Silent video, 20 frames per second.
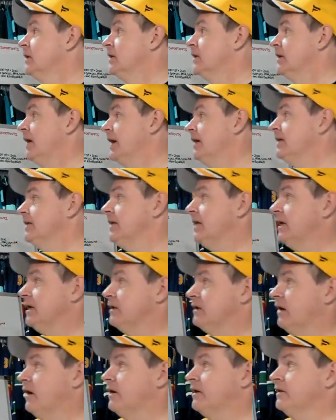
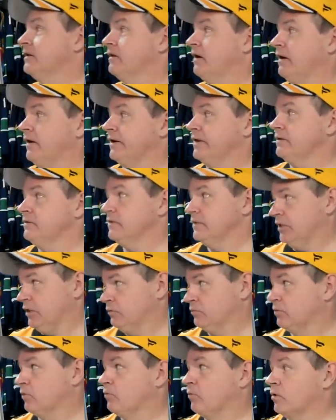98.99, he
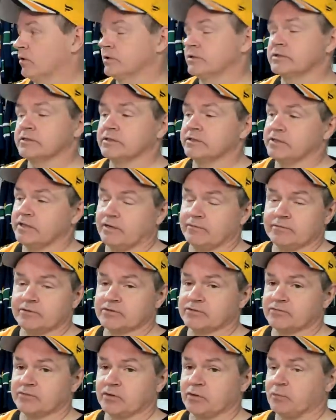rewards the
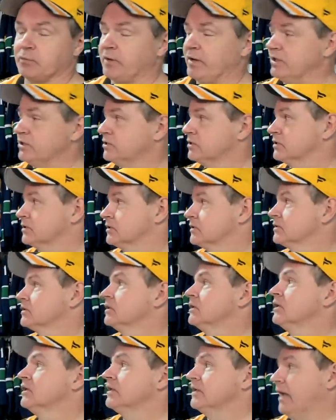Devils for their patience.
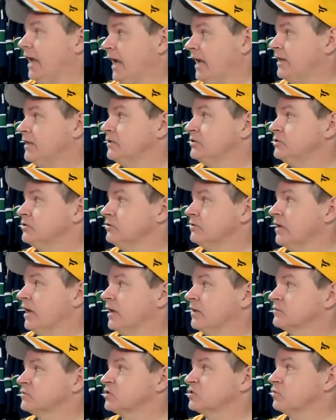82
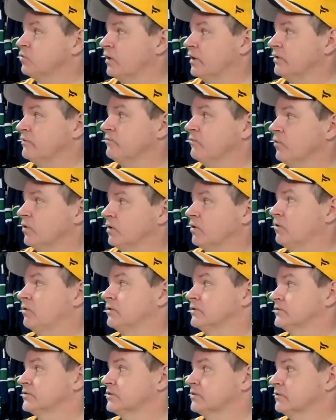games, 24
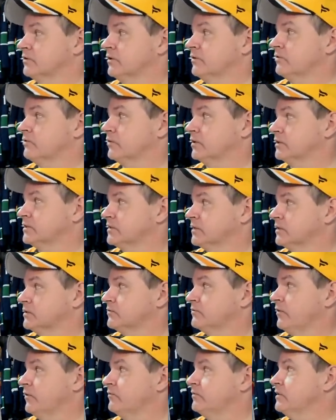goals, 33
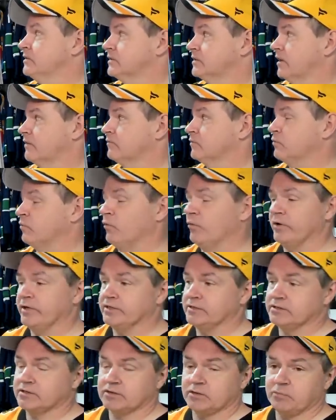assists, 57
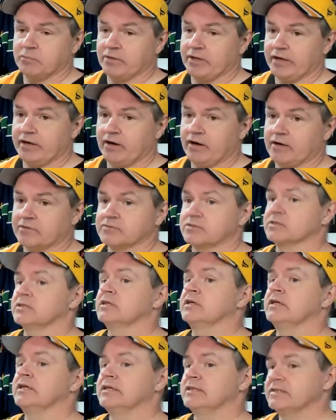points. In the playoffs,
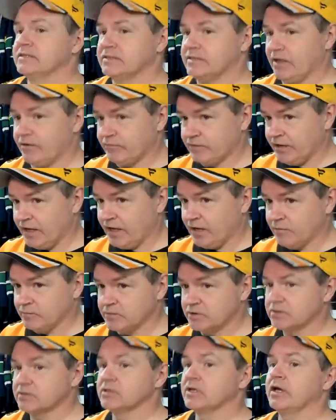seven
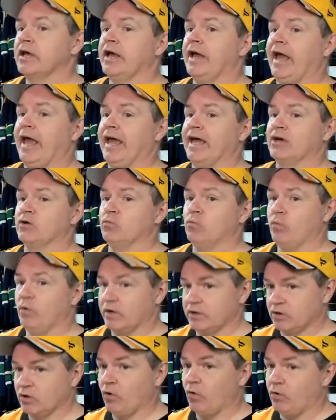games and
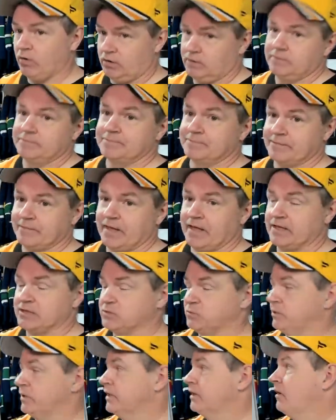one goal.
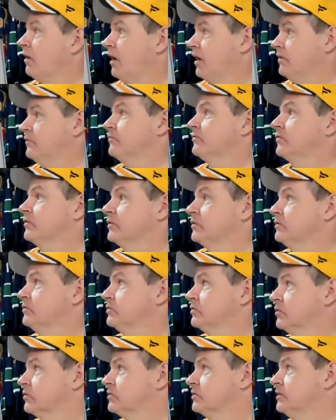That's what he got for the New
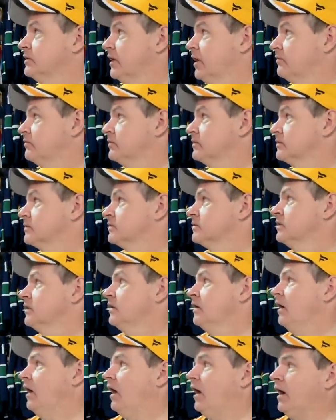Jersey Devils.
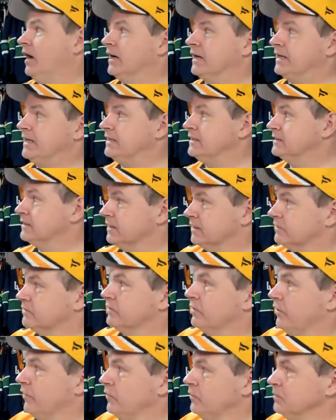Uh, he did,
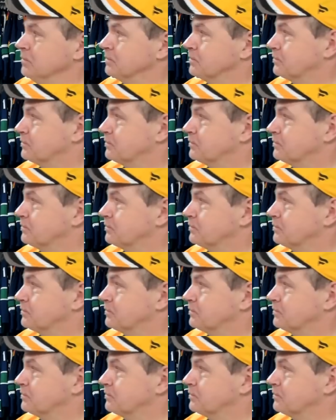though,